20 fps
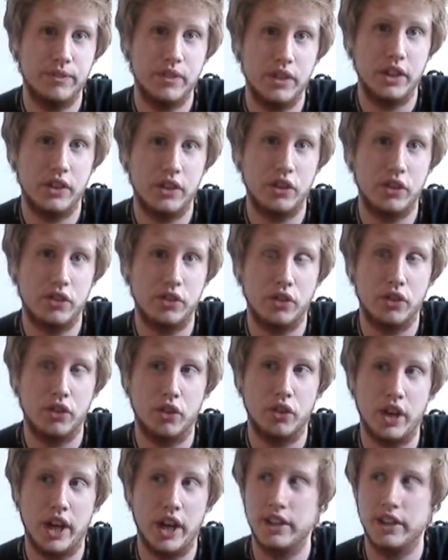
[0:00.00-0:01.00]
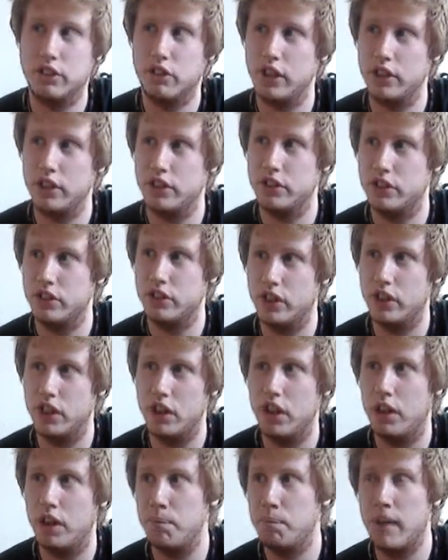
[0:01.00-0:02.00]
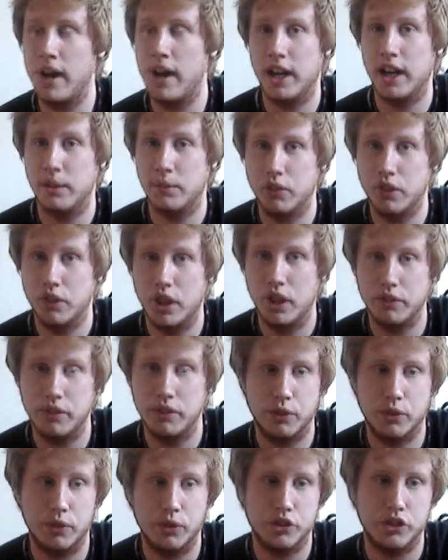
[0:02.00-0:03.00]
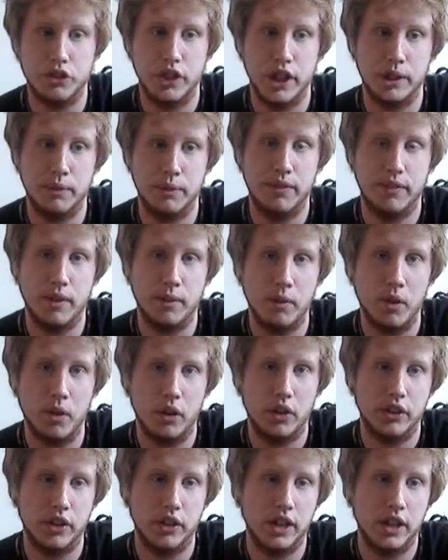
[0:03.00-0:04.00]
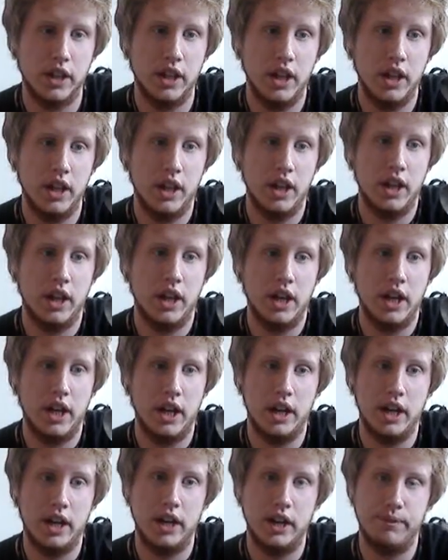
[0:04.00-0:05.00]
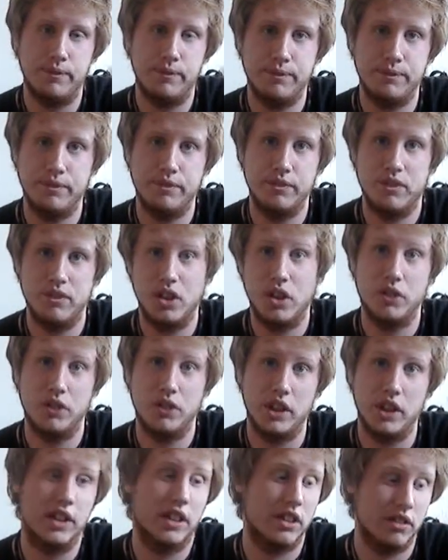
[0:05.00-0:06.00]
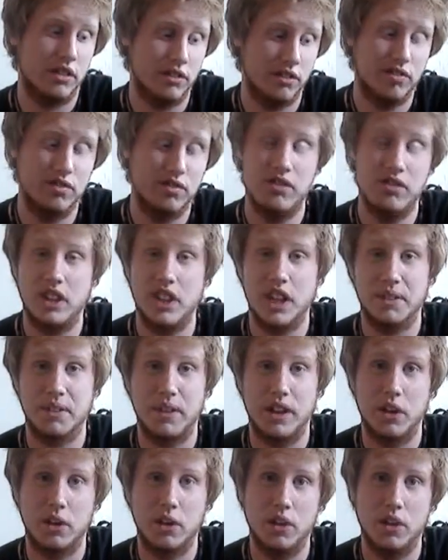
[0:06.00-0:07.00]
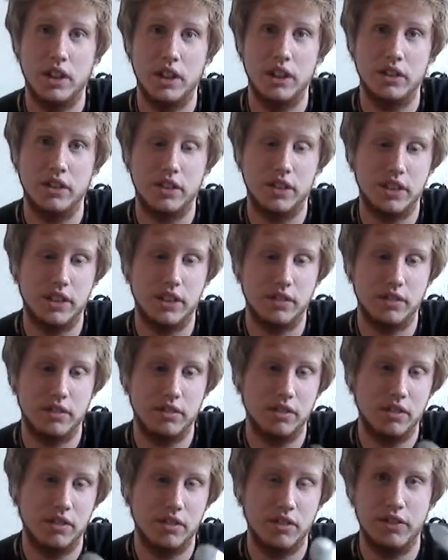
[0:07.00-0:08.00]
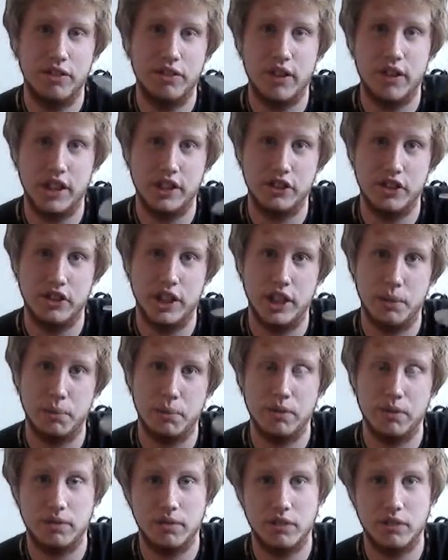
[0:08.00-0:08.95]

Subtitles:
This is for any tarantulas that are burying themselves. If you want to check them if they're molting, obviously you can dig them out quite easily. Fairly cheap,